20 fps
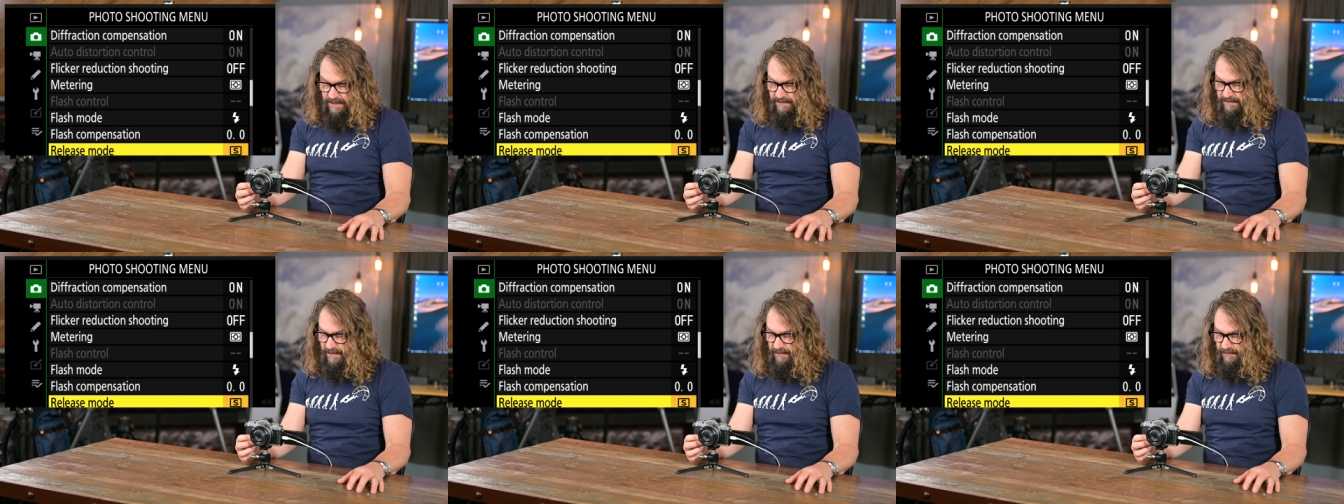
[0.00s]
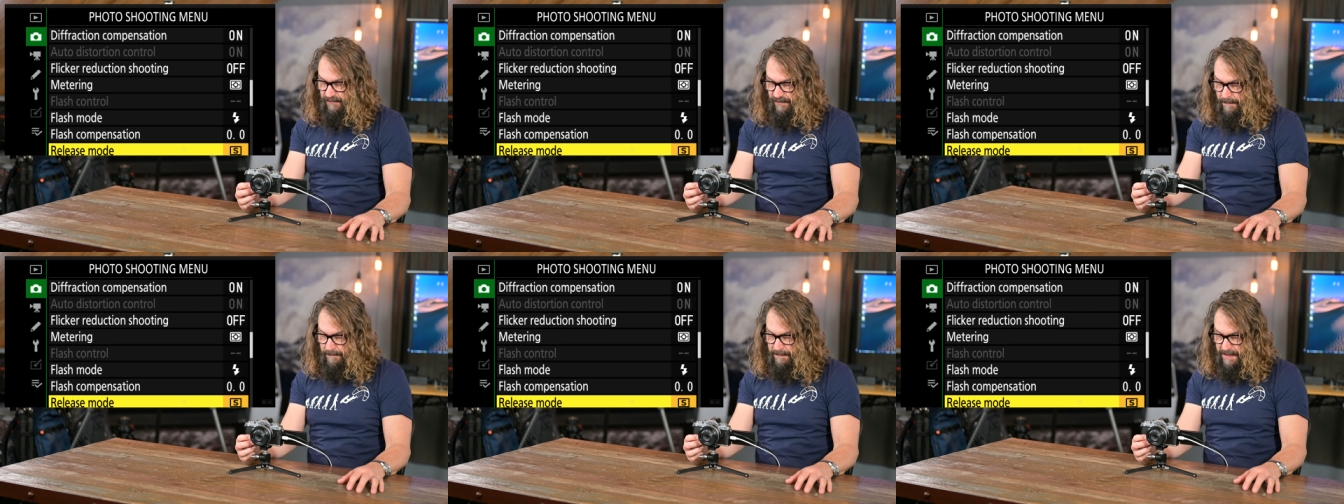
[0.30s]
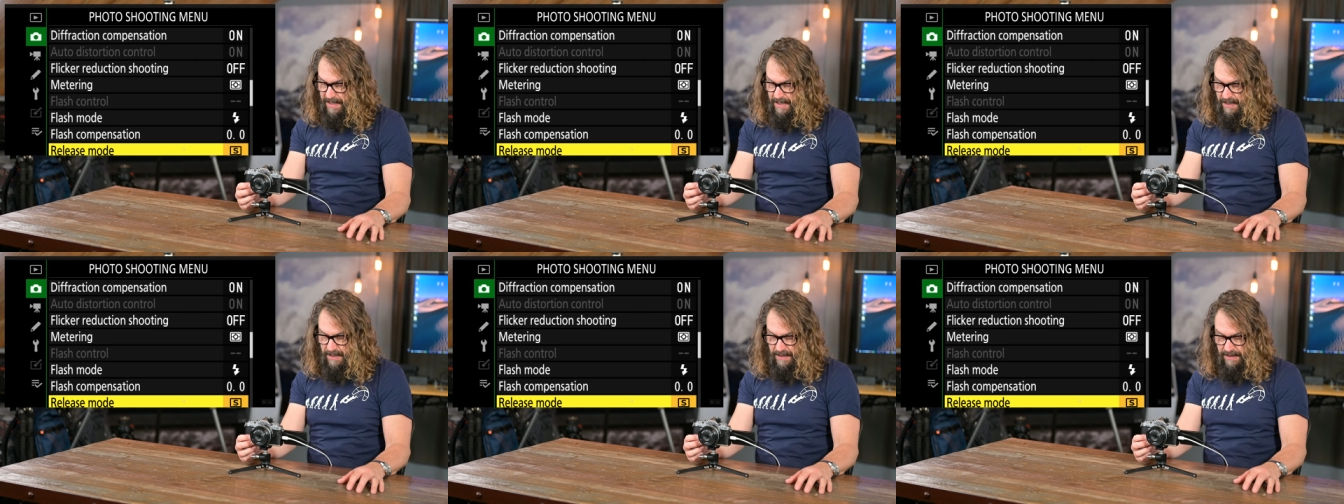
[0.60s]
to jump
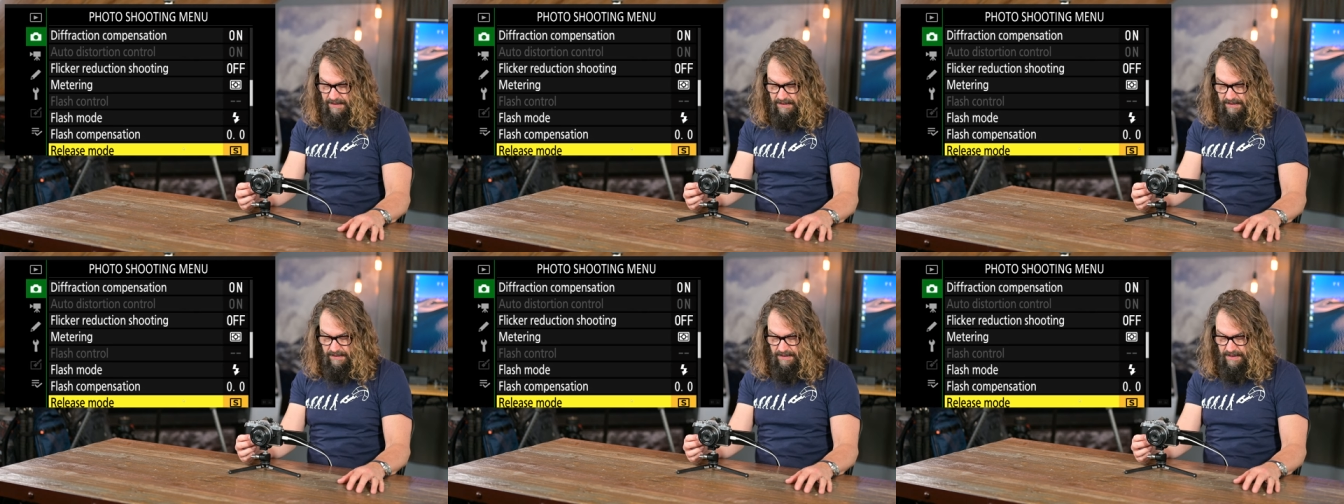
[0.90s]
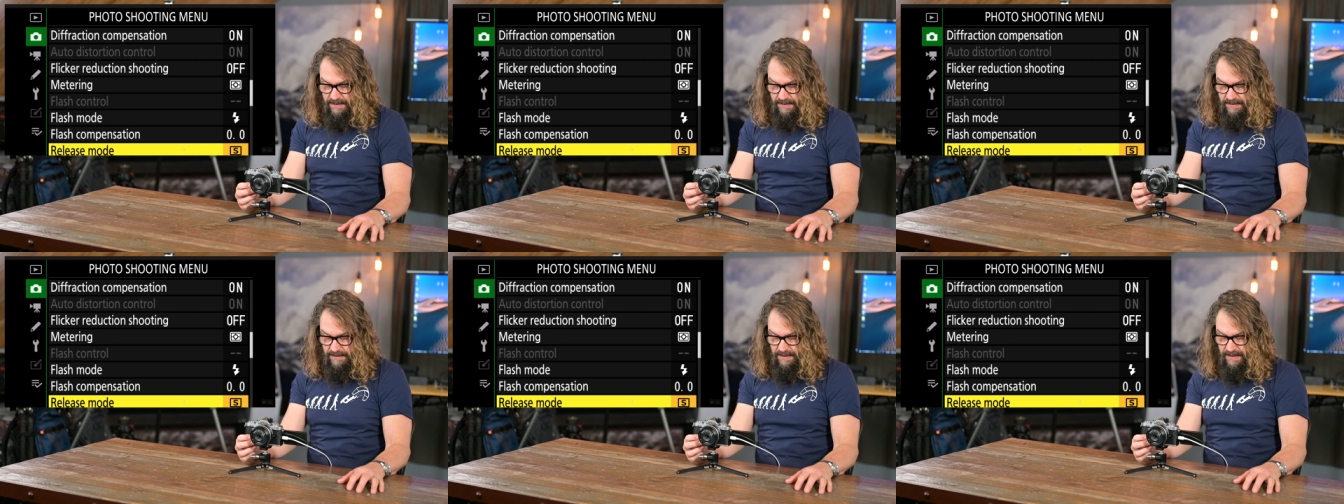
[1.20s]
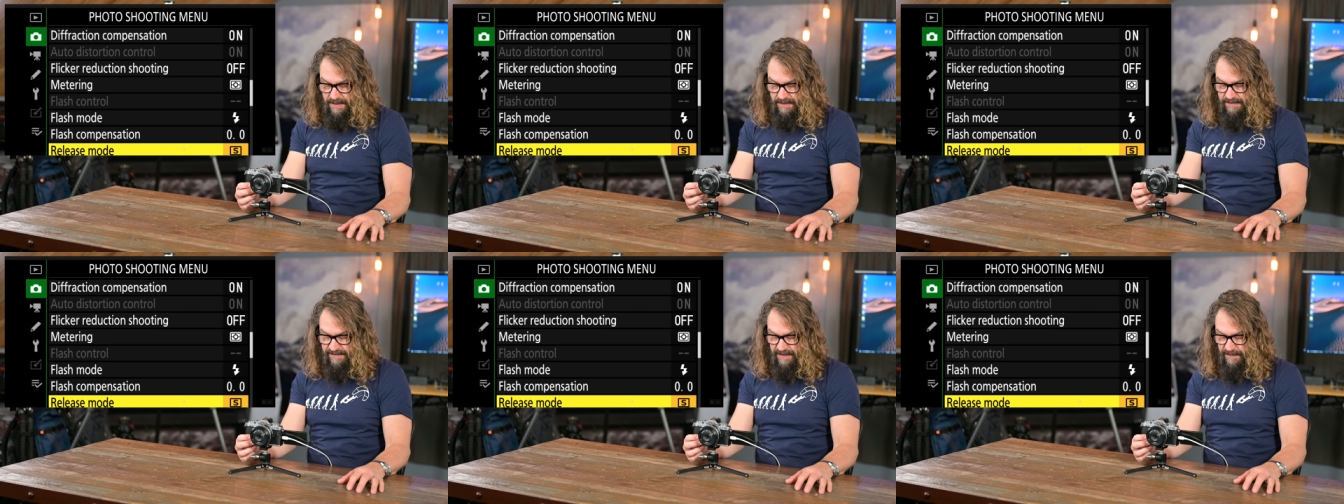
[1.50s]
in and, and,
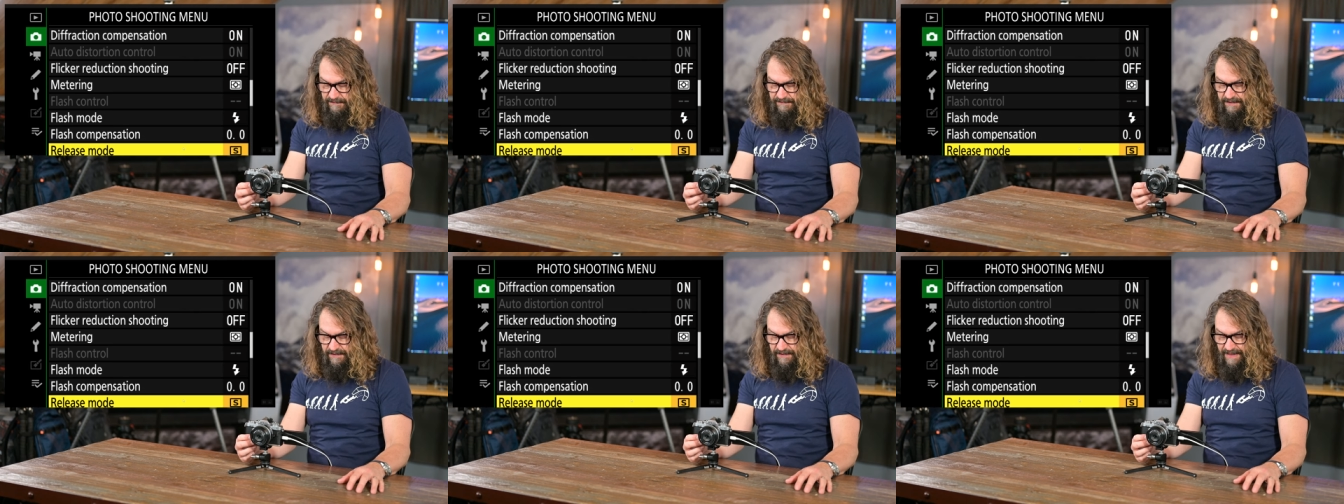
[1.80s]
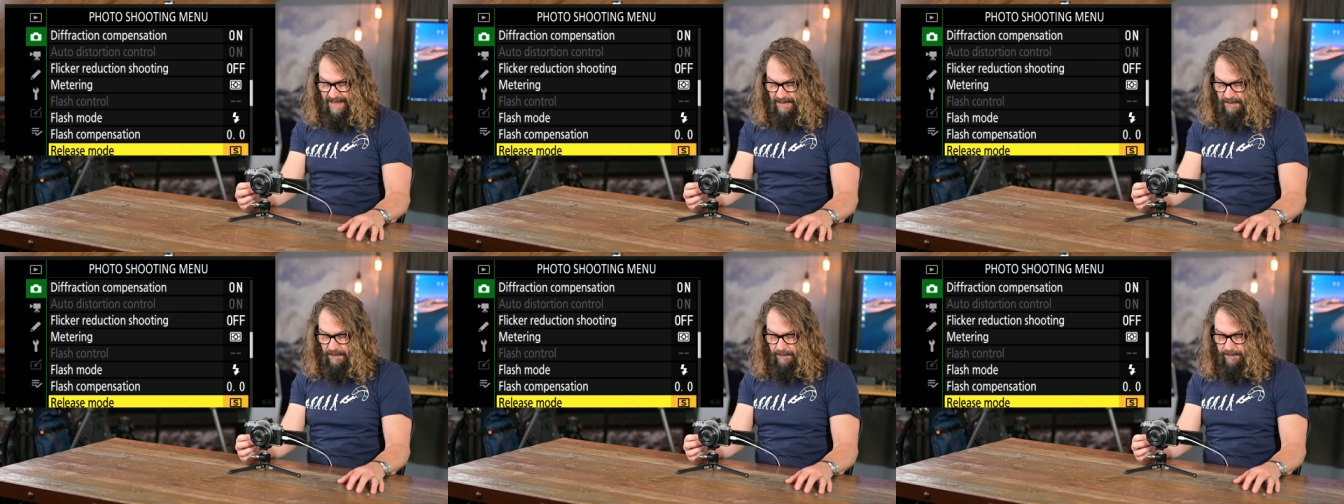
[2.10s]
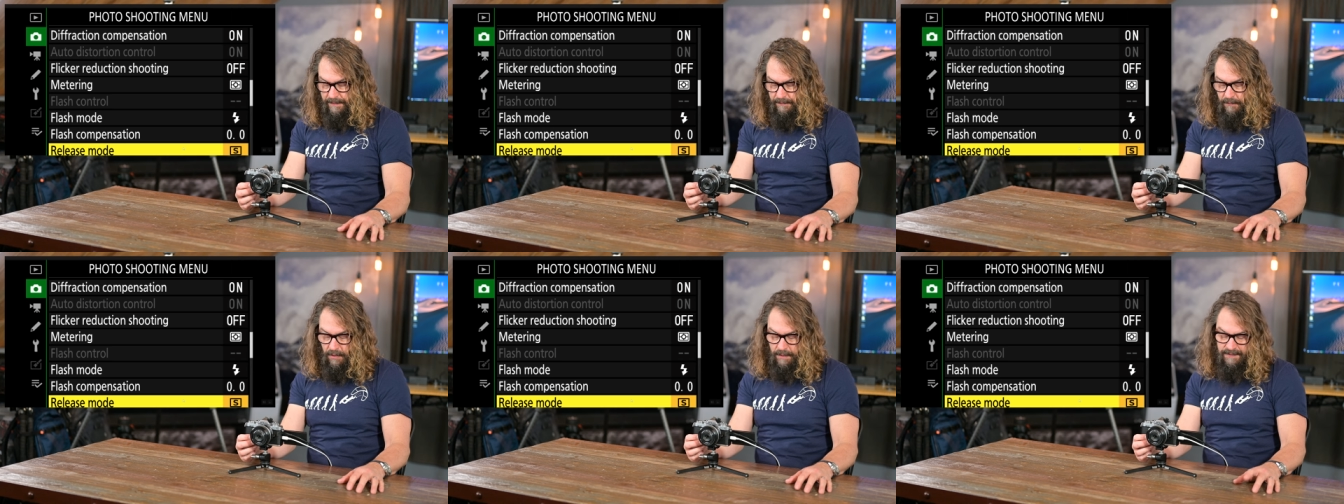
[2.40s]
and delve into that a little
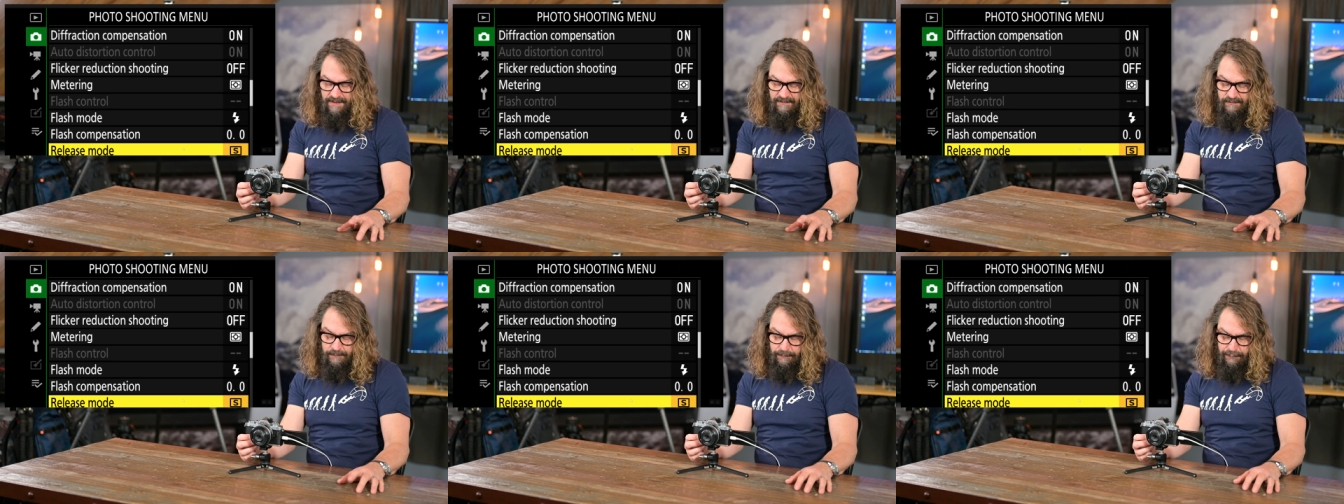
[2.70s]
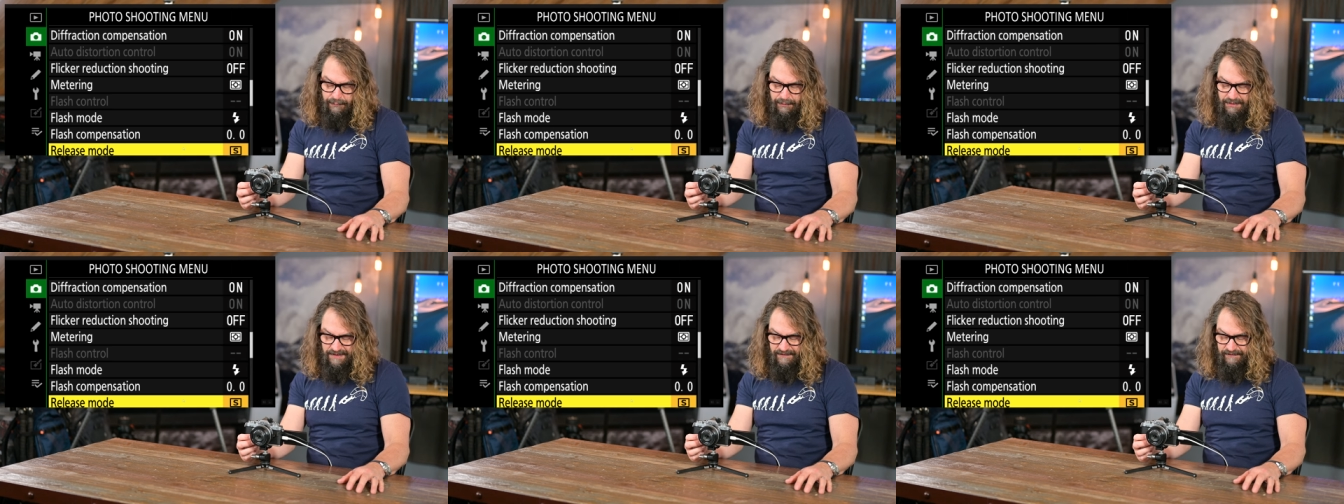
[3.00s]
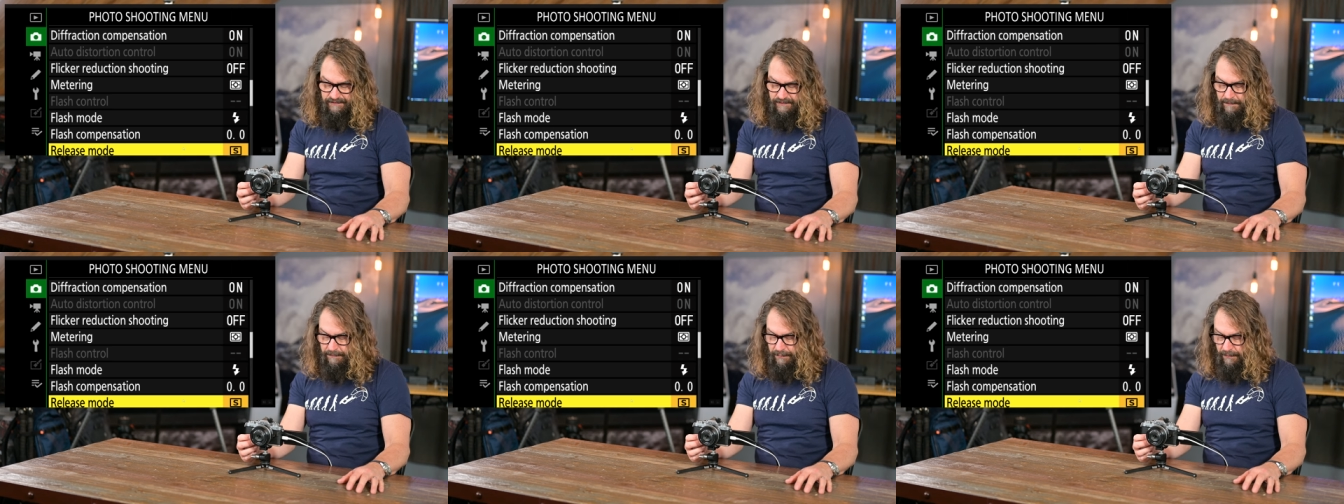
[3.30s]
bit more, but it's pretty
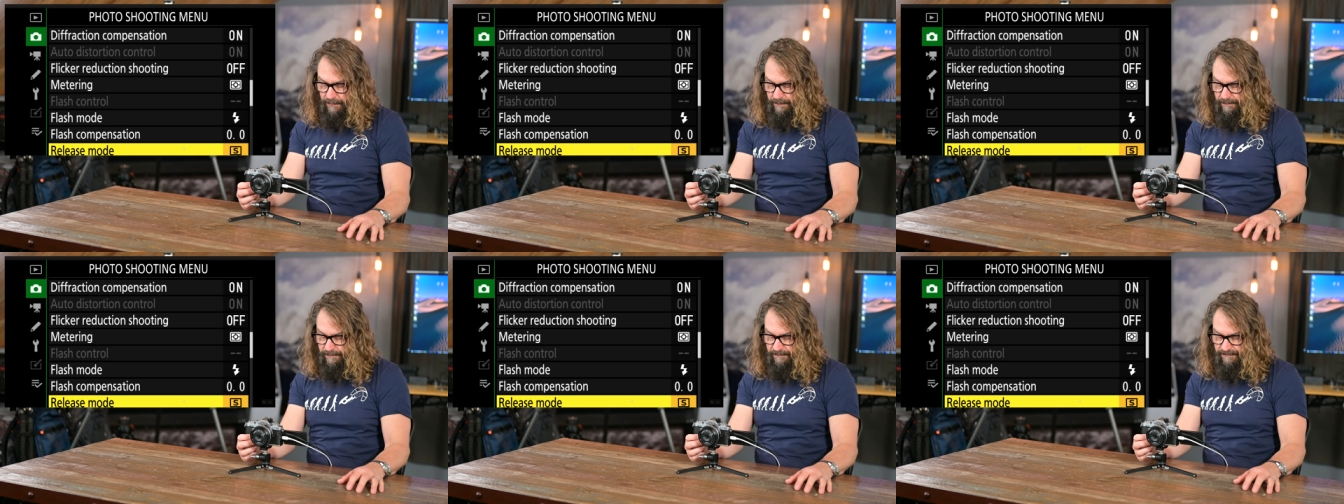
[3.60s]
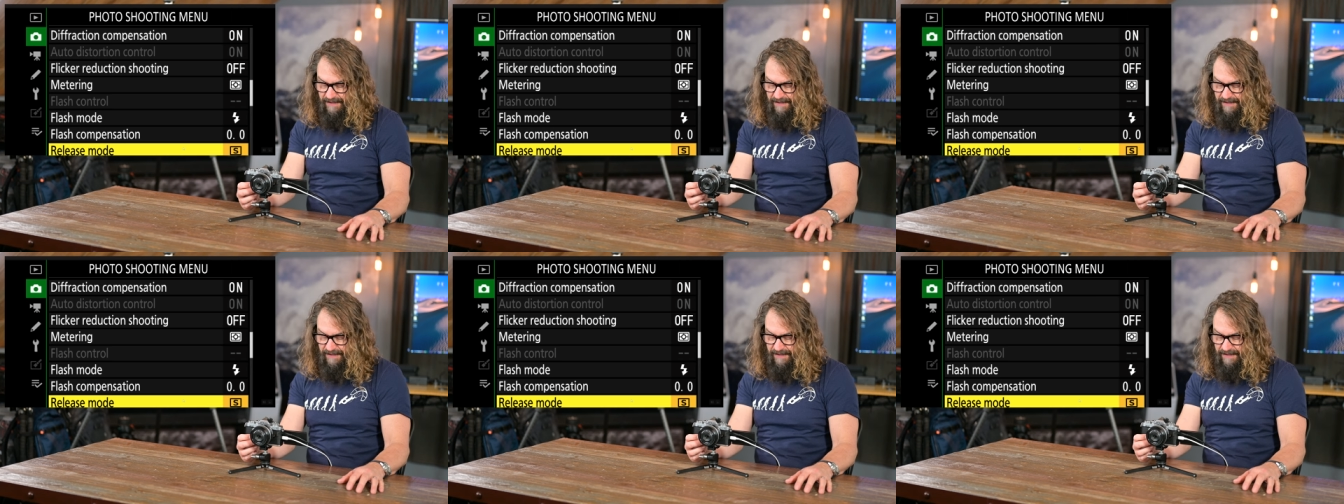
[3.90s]
simple.